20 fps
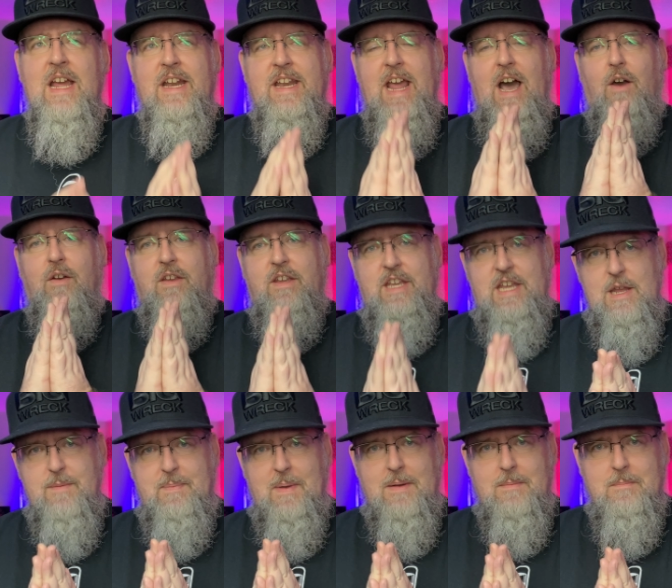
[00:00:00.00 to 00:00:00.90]
Now,
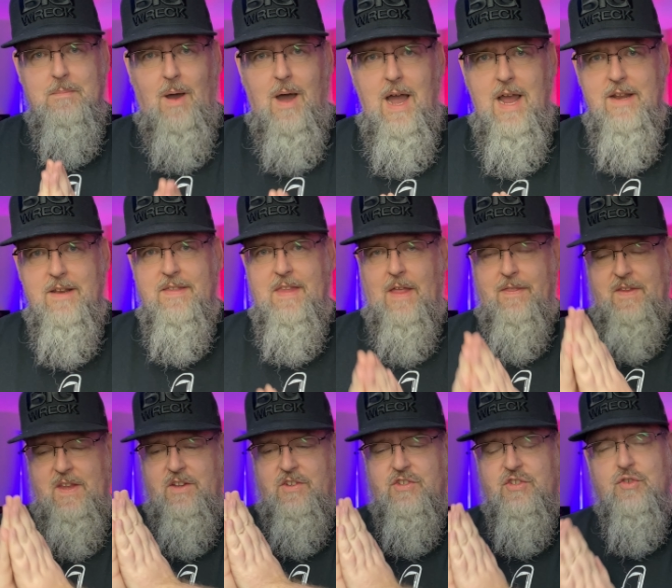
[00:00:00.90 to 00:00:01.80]
keep in mind that
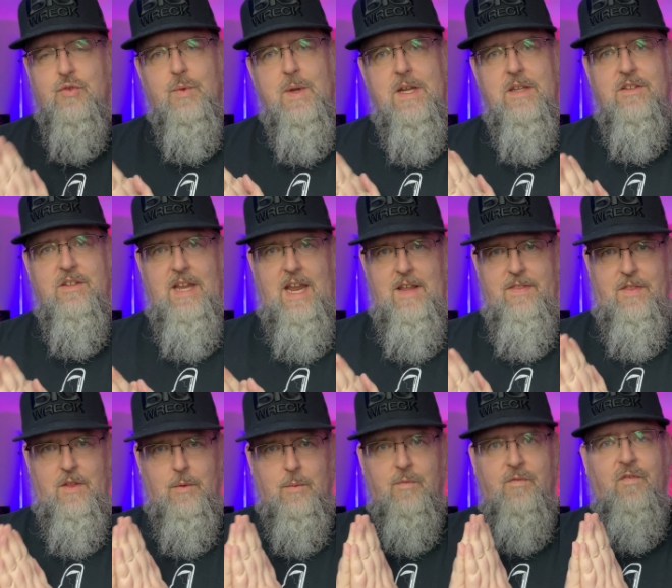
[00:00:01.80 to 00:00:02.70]
the street date,
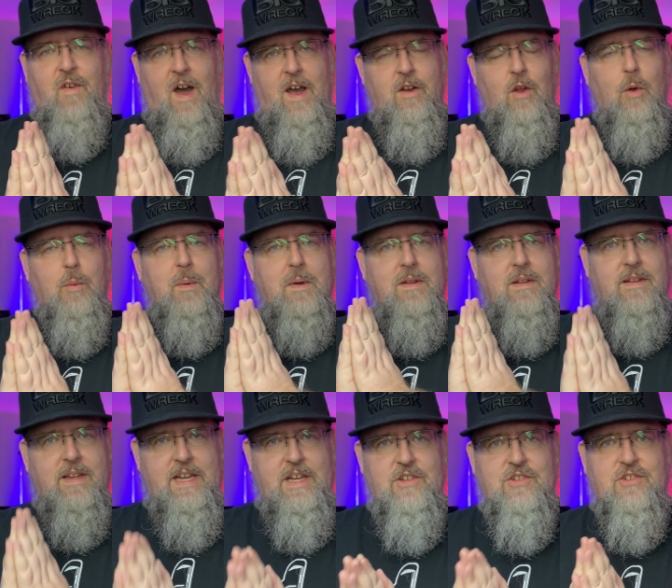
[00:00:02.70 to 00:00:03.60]
the final
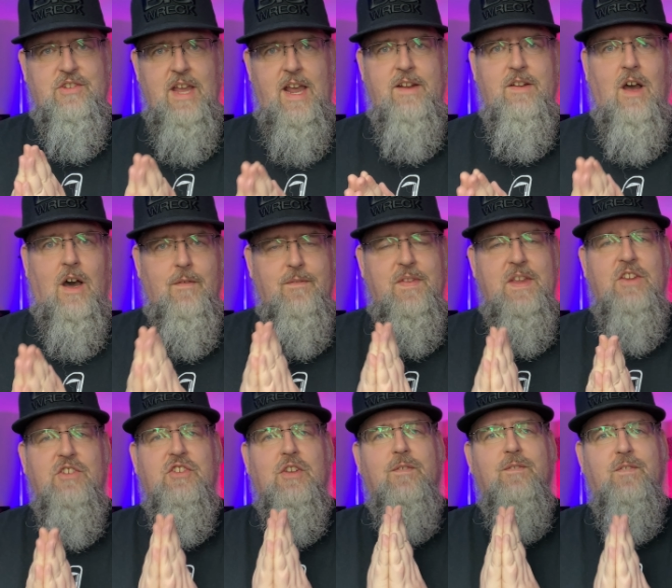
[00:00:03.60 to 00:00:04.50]
release date of
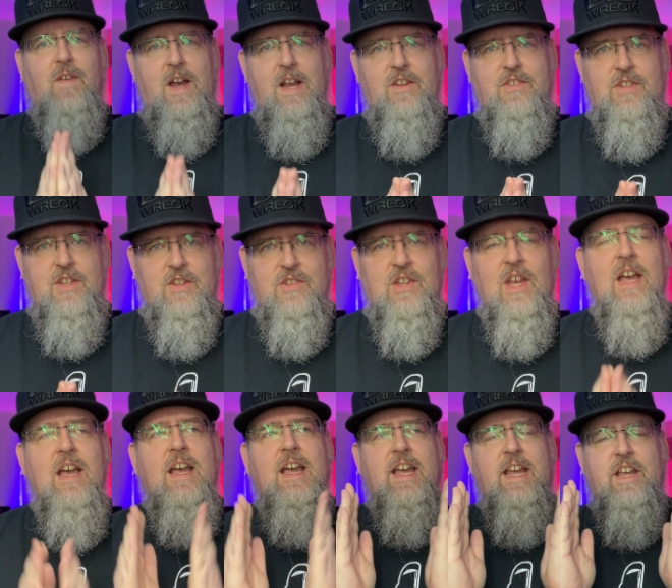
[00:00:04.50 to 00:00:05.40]
these devices
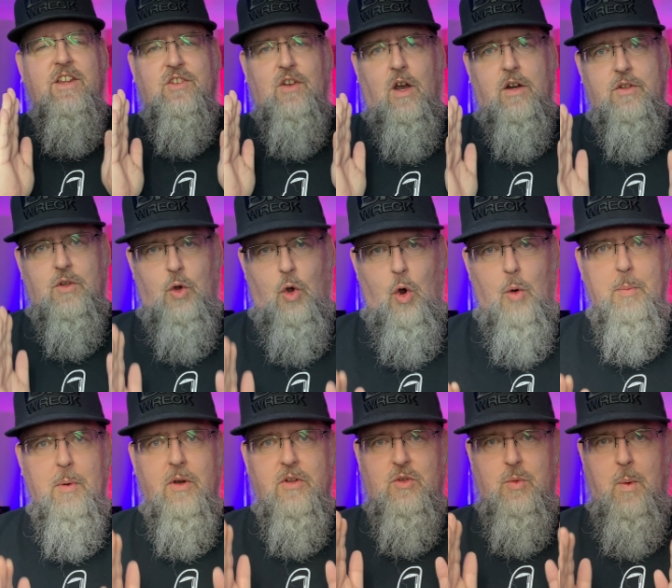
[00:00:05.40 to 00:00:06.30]
is
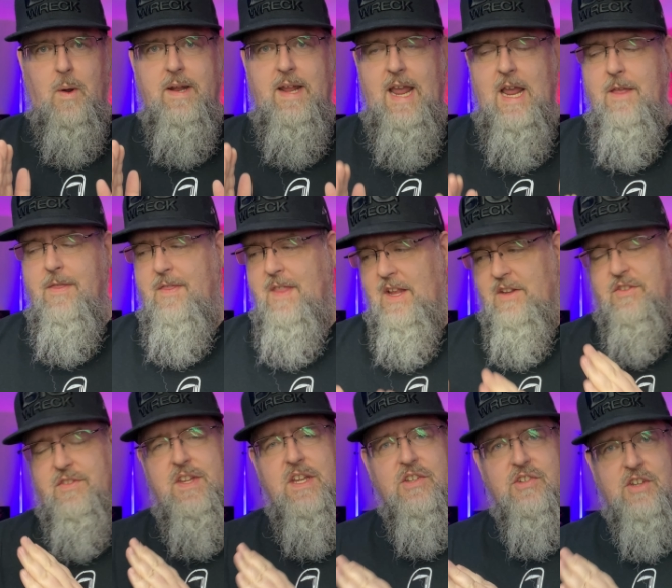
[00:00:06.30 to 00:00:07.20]
October 28th. That's
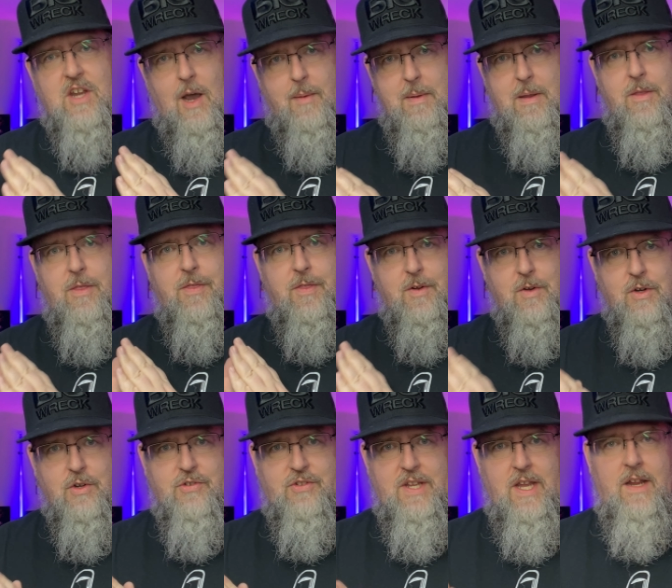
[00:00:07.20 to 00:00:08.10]
this coming
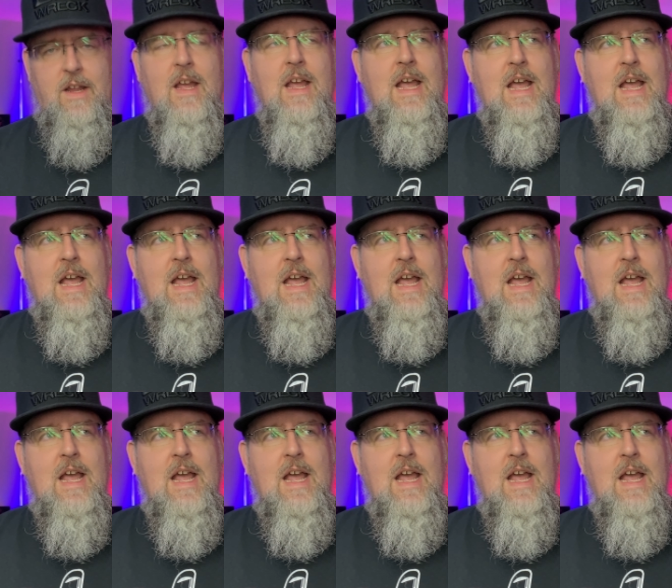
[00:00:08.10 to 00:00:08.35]
Thursday.